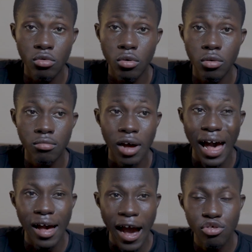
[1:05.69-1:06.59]
So
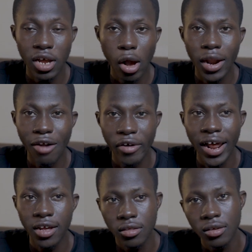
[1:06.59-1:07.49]
actually, I would have read
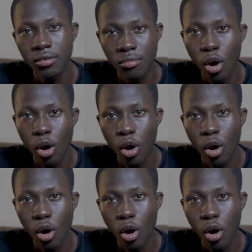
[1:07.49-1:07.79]
IT